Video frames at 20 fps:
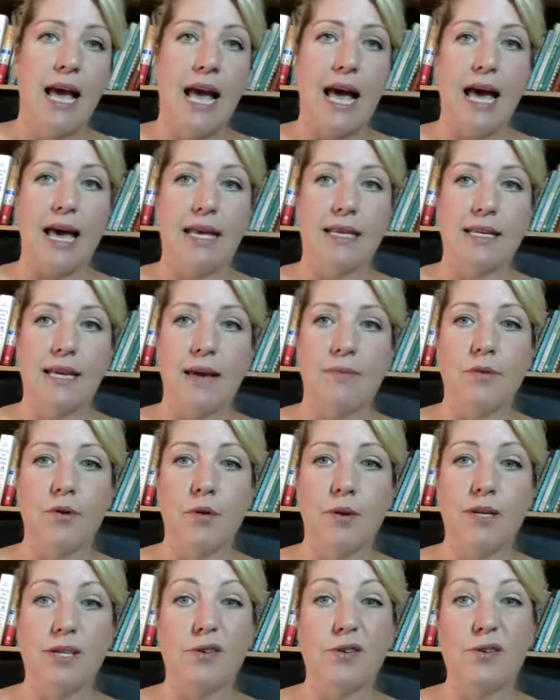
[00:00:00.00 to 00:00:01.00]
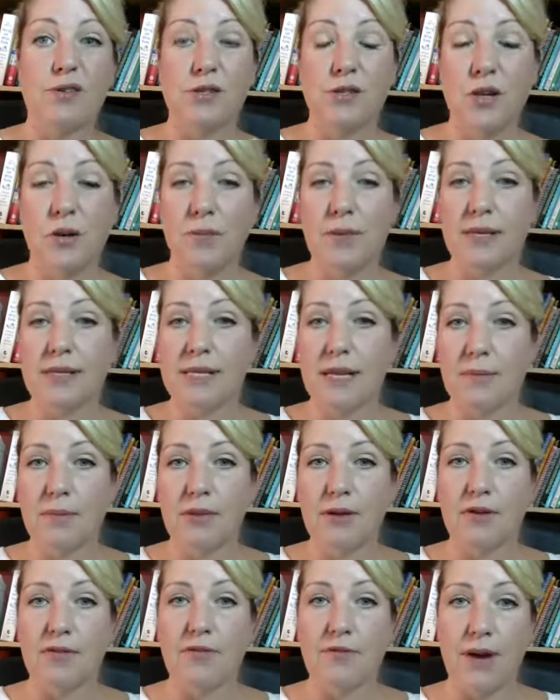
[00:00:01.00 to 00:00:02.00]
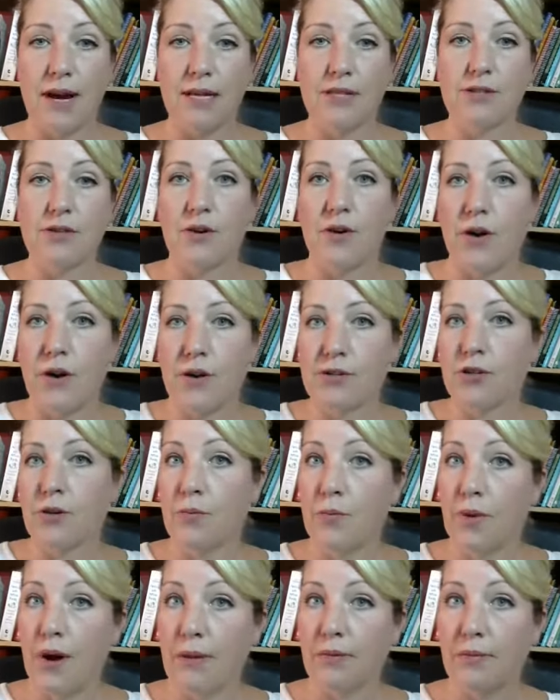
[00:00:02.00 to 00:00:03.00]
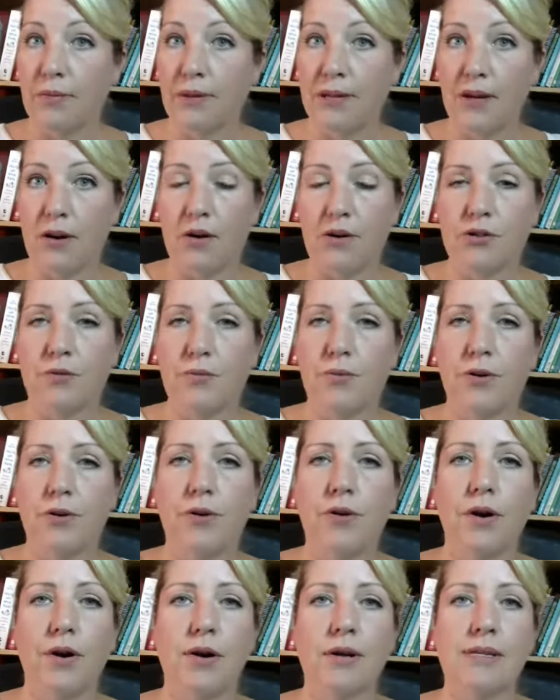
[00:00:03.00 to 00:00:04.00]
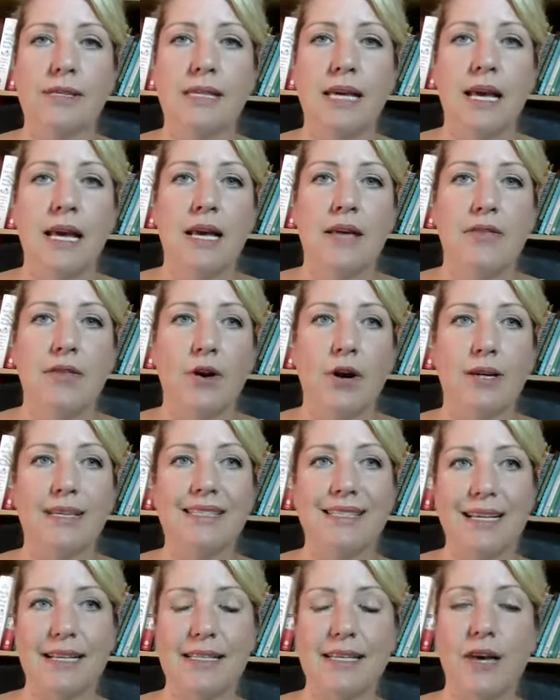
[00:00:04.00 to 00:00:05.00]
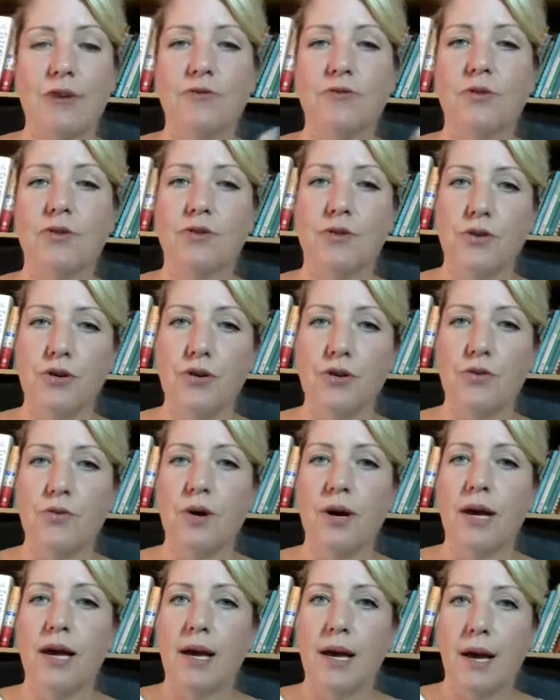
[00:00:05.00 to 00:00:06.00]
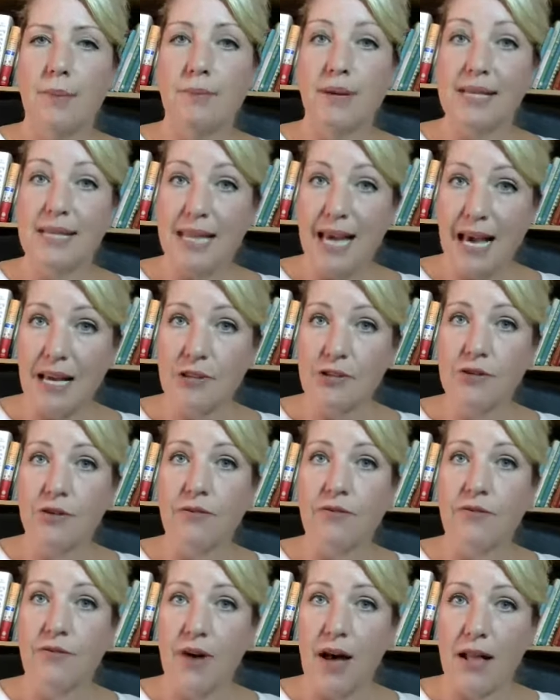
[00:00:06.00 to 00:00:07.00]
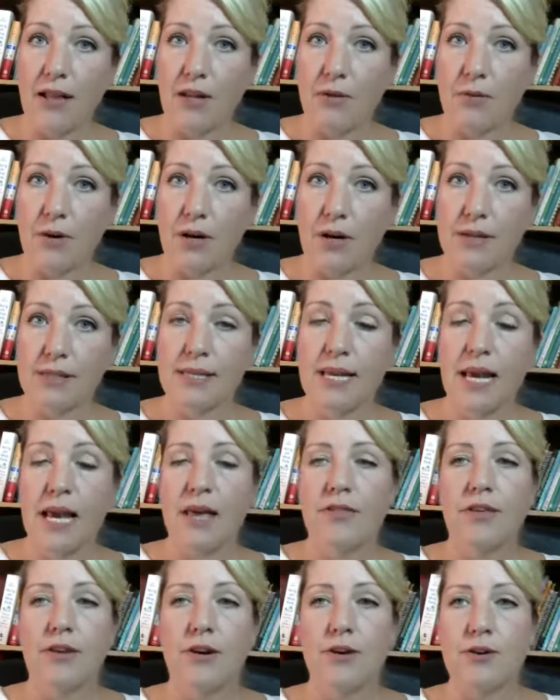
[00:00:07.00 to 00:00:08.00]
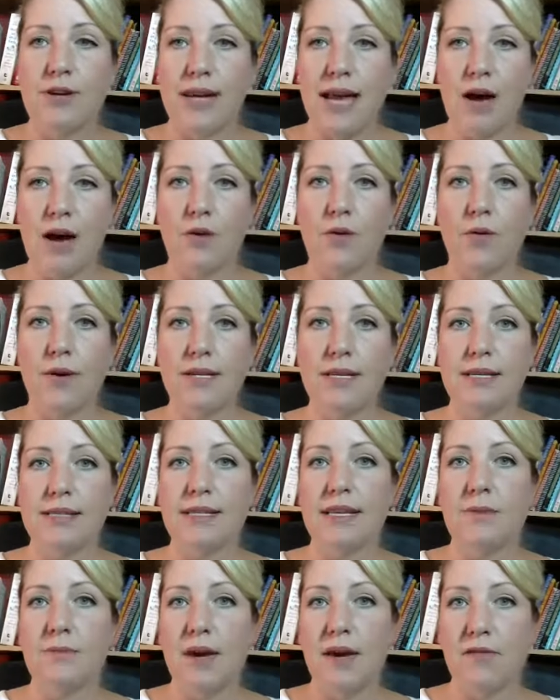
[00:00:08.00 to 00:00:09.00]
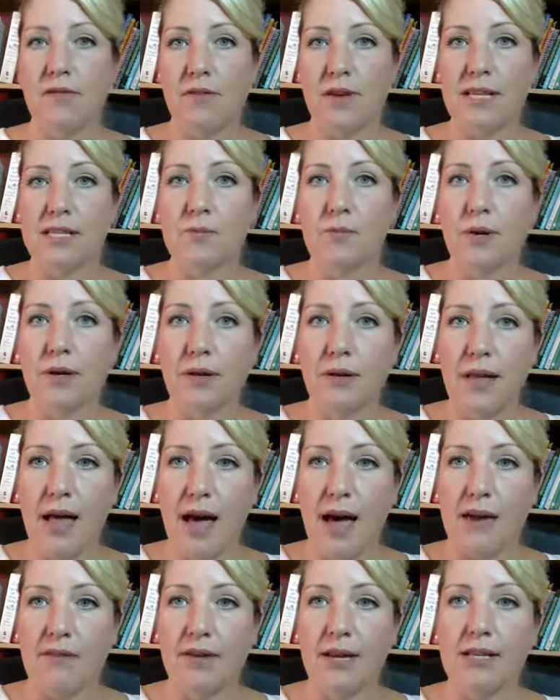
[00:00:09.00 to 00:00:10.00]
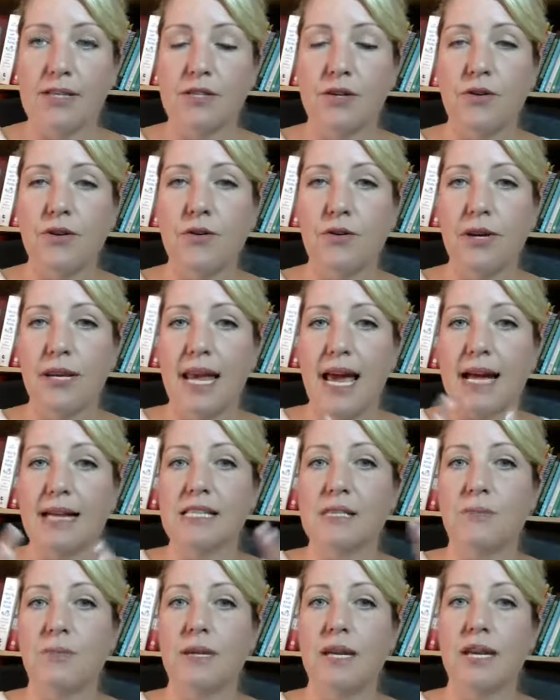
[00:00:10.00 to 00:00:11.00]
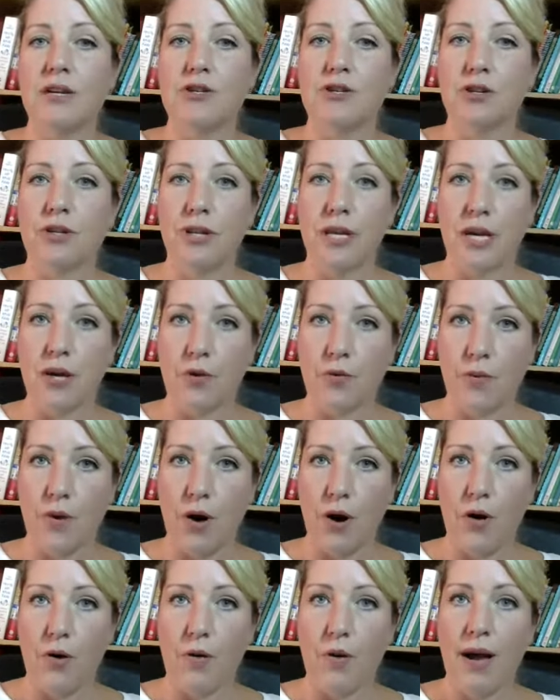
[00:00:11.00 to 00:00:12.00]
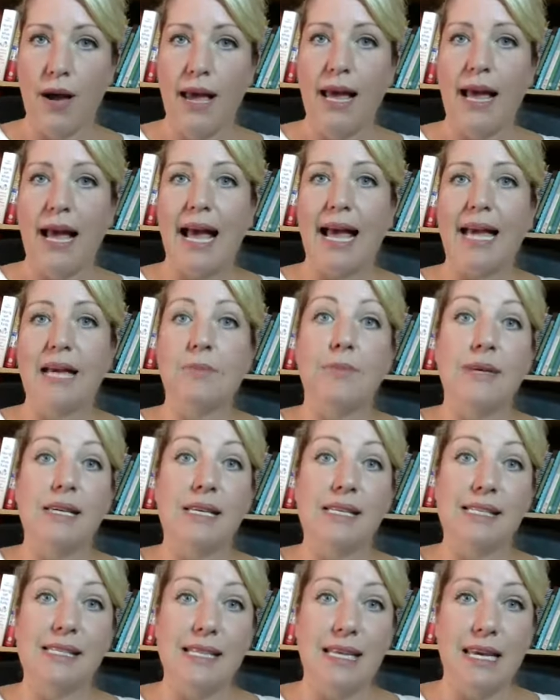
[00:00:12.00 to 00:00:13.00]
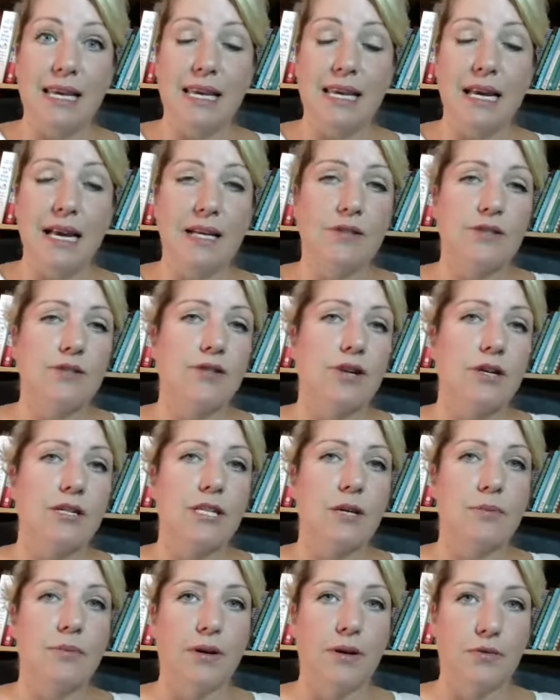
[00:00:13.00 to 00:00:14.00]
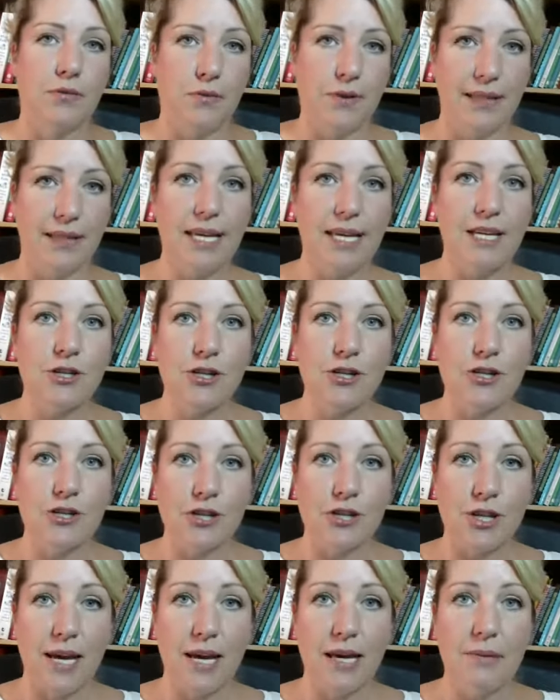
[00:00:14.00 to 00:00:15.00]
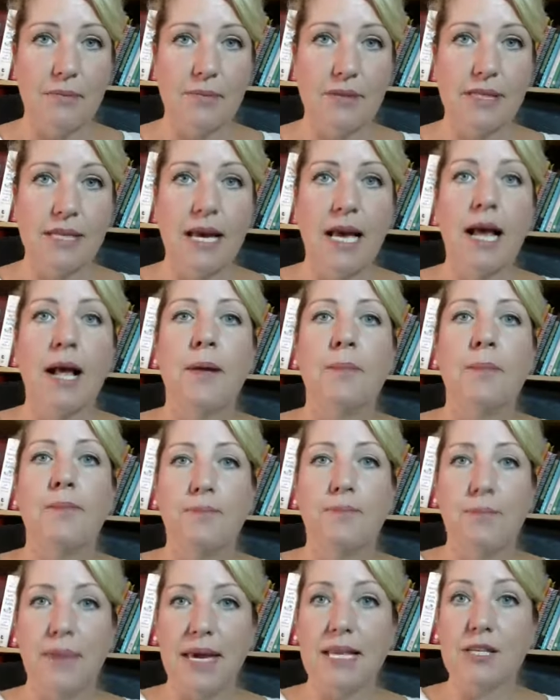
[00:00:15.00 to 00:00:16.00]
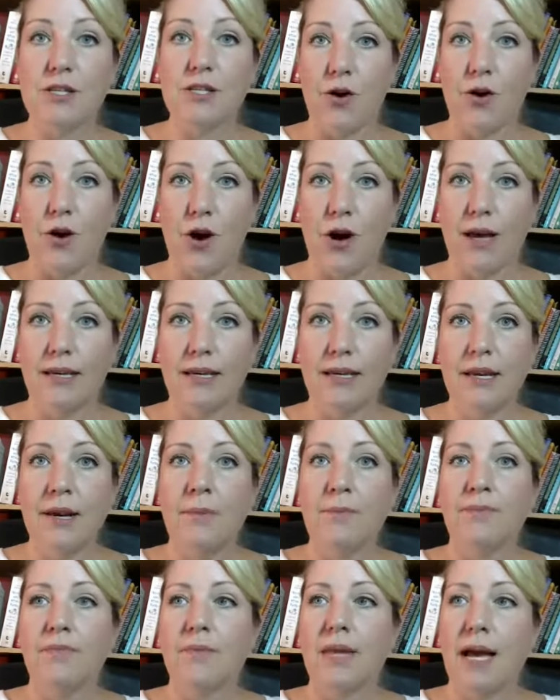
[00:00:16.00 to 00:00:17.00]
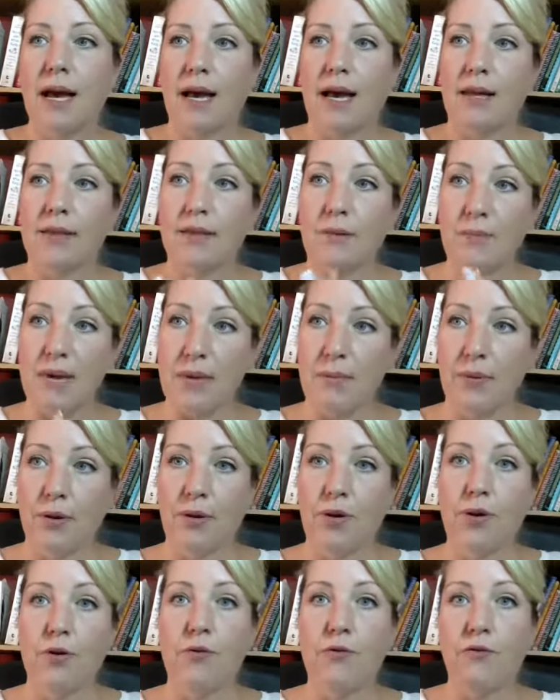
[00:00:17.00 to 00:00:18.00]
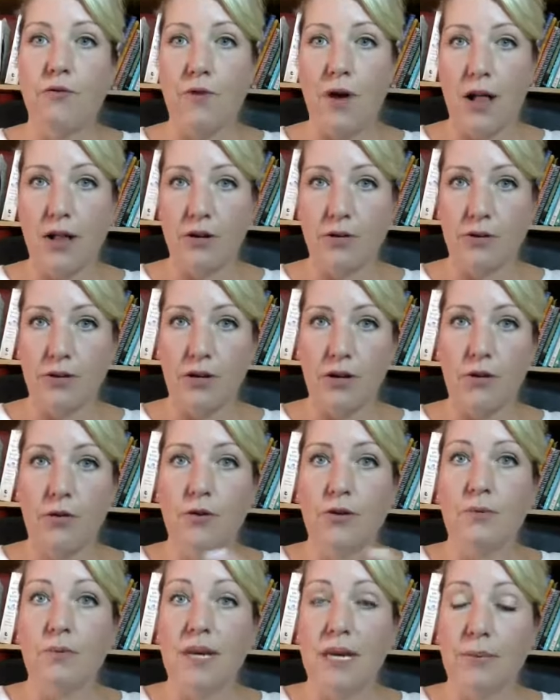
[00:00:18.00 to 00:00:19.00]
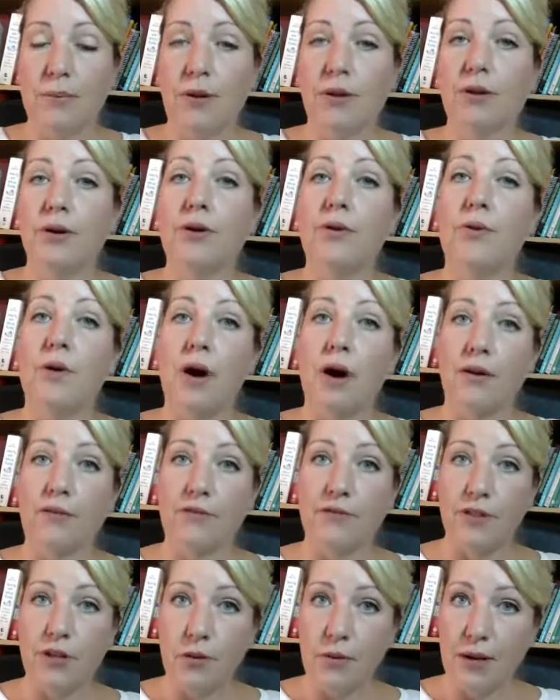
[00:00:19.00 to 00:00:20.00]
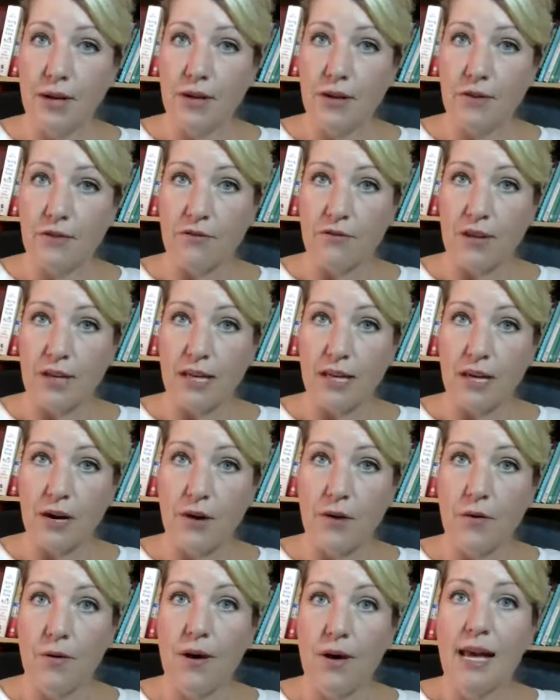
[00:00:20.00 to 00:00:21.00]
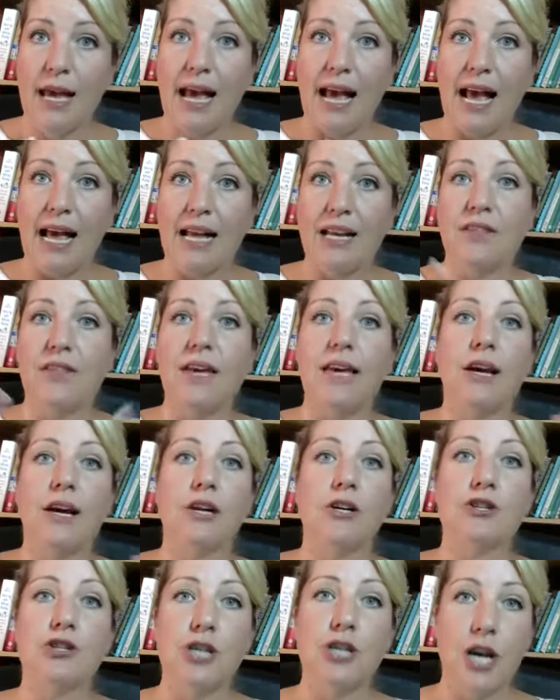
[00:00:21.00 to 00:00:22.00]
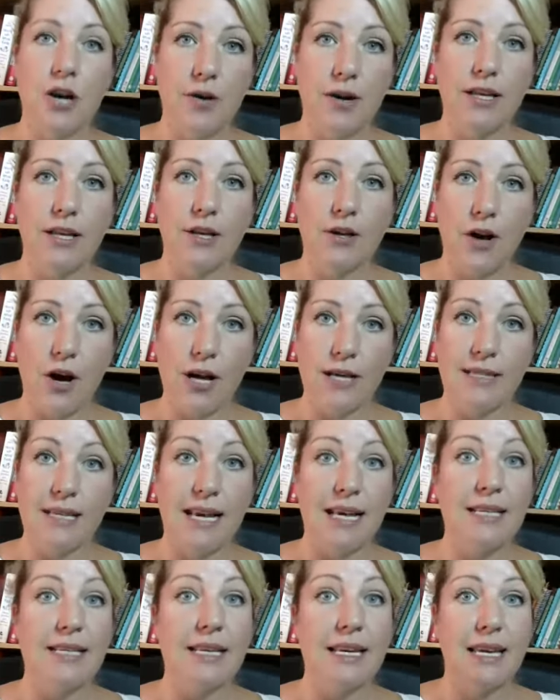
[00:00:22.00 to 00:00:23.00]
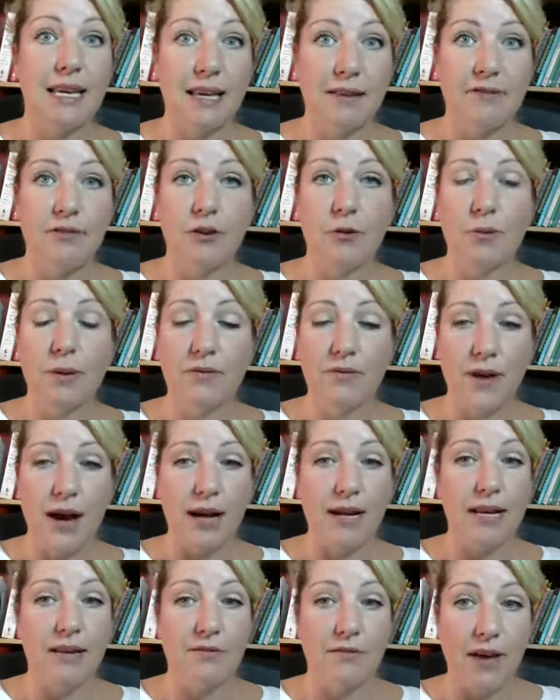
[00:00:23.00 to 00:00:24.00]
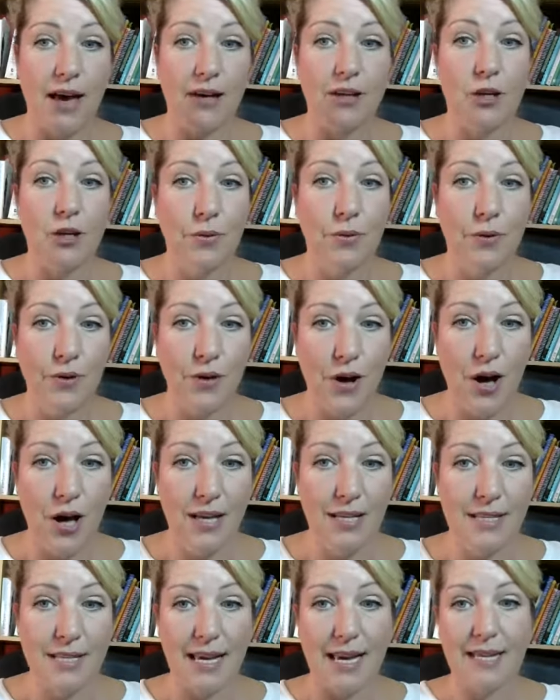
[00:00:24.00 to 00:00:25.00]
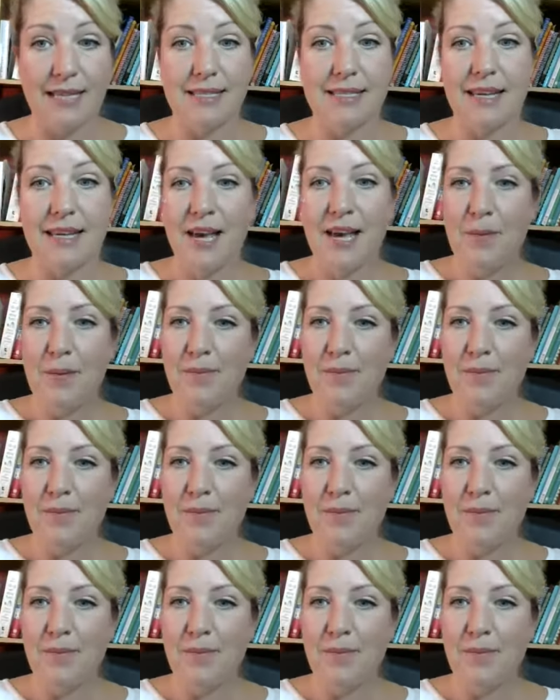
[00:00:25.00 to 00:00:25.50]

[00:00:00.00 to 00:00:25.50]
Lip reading: and I'm going to assume that some of their friends are also probably entrepreneurs, there are 600 new potential followers that are now going to see my Facebook Live. And so you can exponentially grow and be seen and start to build relationships based on the people who follow you, the people who are viewing your video, and they are sharing the content if you're providing valuable content.